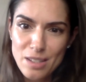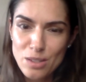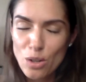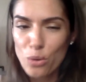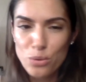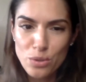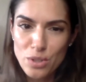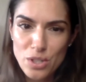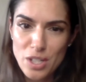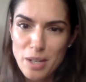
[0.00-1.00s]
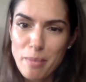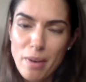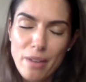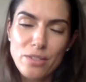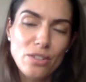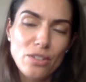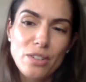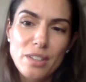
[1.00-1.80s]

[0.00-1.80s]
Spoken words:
go to the gym after